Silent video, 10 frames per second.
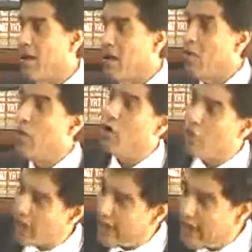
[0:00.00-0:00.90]
Go to
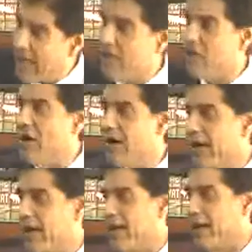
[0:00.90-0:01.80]
any
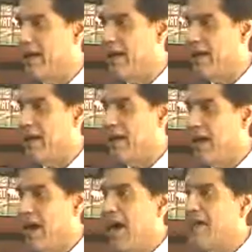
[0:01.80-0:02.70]
authority
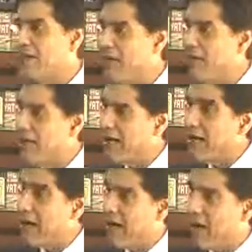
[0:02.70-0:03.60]
and see whether any
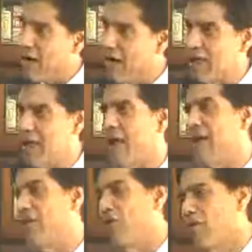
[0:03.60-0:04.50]
record is, or
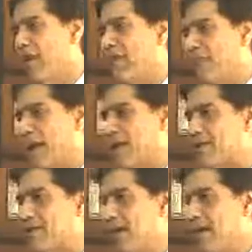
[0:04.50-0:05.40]
no one applies.
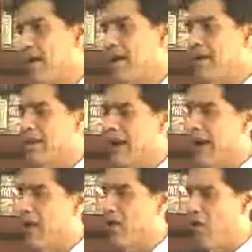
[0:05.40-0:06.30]
They
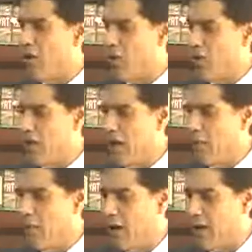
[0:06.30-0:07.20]
go only
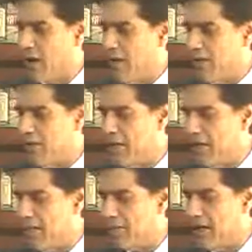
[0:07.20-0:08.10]
for commencement of
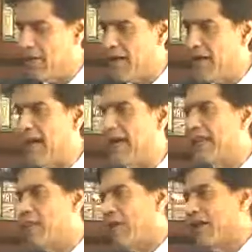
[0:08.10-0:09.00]
certificate and
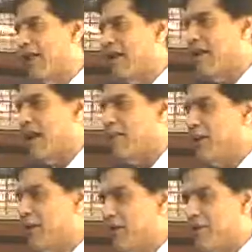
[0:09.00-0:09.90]
for then
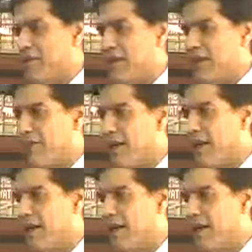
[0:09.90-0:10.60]
completion of certificate.